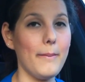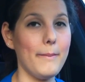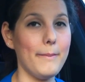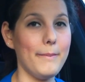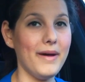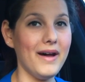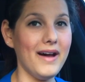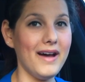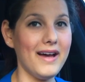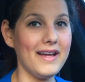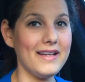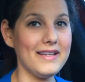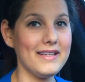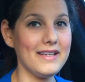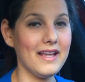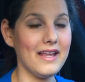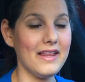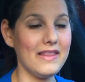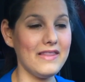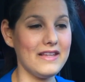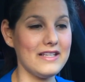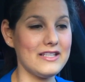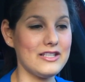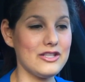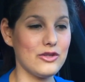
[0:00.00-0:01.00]
But
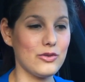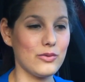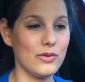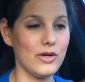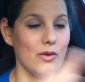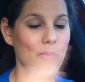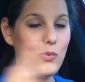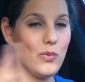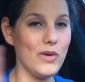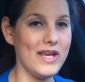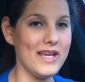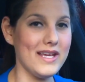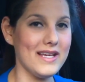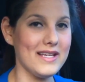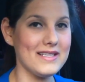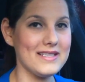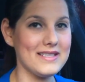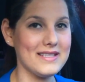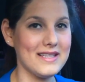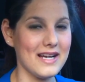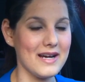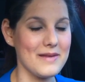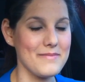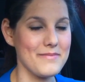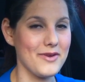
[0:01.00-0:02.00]
these three weeks
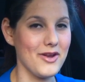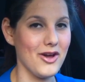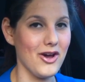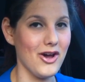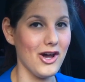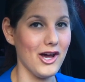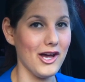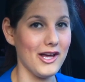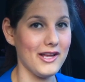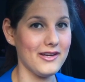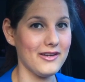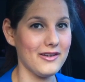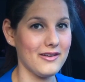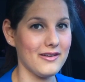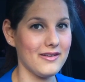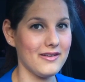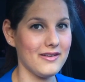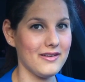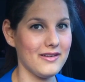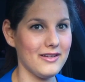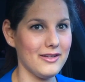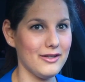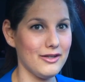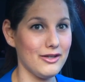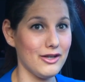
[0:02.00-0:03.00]
that I'm not,
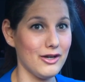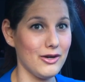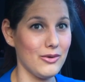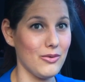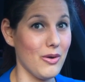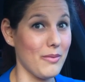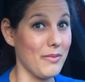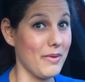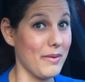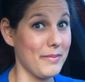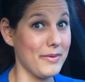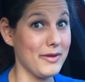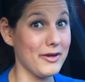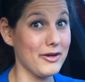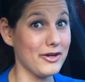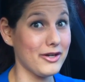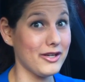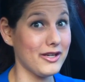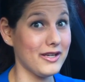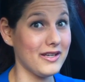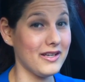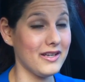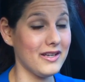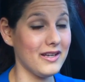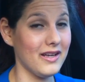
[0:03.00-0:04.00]
you know, on my
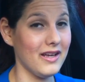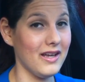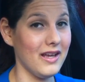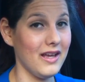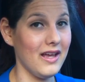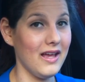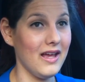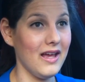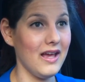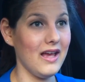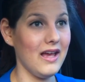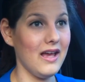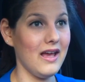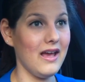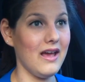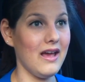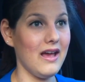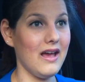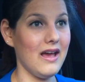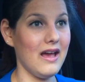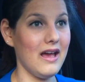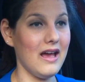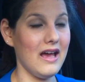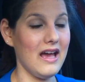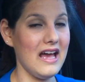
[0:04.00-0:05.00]
period,
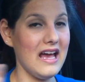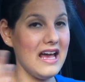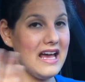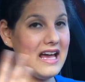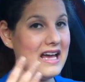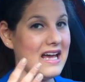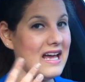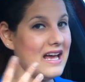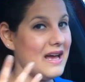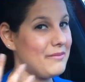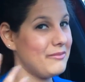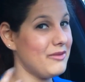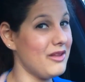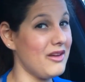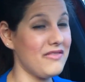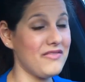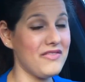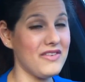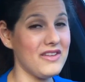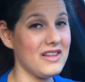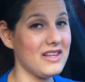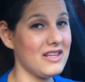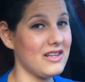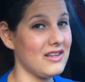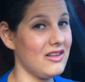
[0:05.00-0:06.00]
I'm not
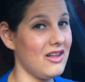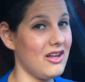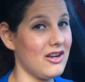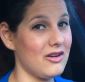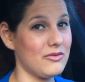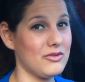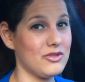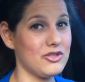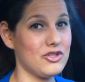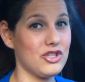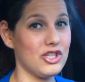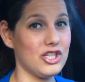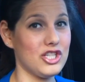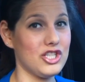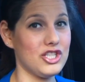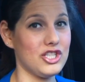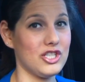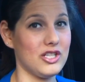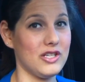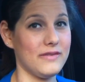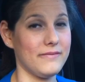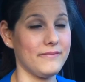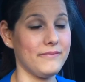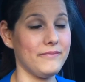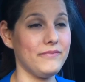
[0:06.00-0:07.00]
feeling a lot of
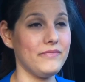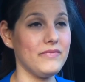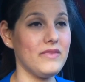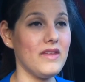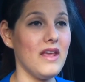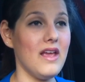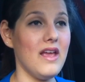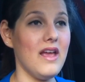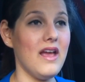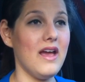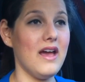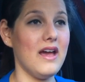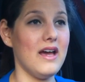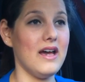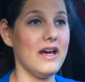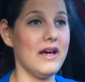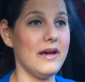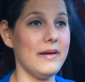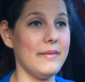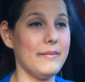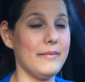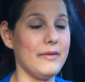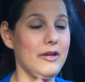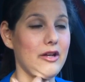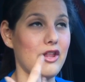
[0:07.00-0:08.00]
restriction.
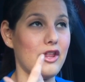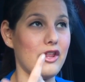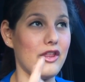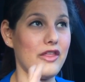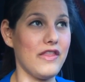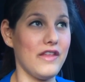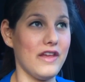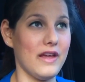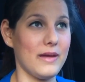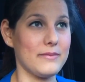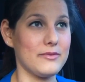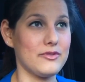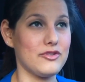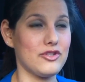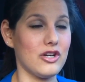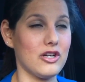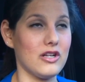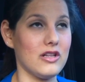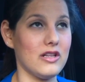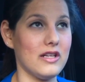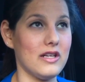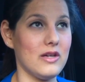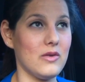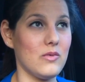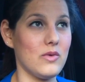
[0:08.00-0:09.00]
Um, another thing I'm
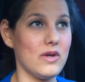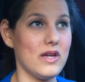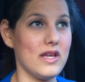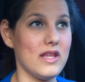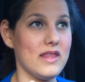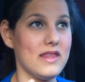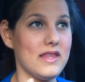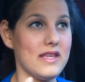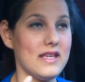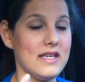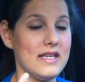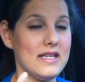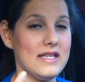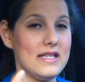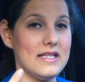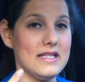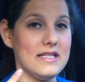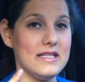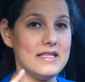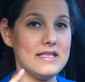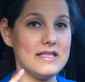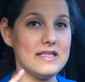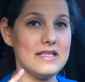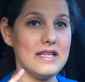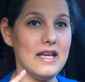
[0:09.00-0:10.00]
struggling with
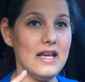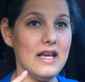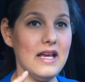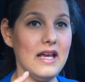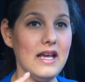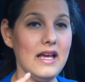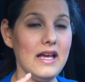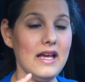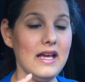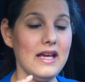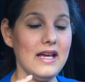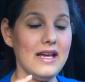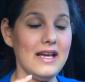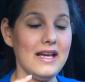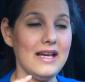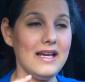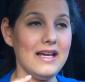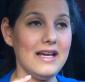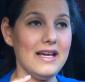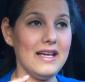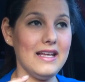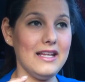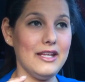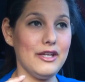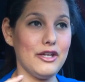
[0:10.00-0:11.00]
is,
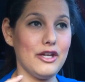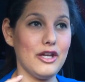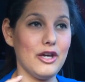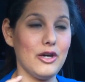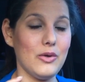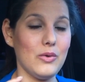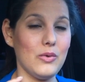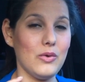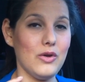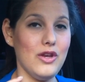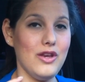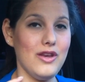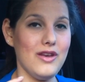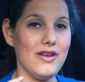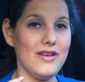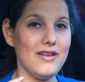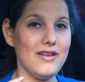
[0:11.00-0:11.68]
you know,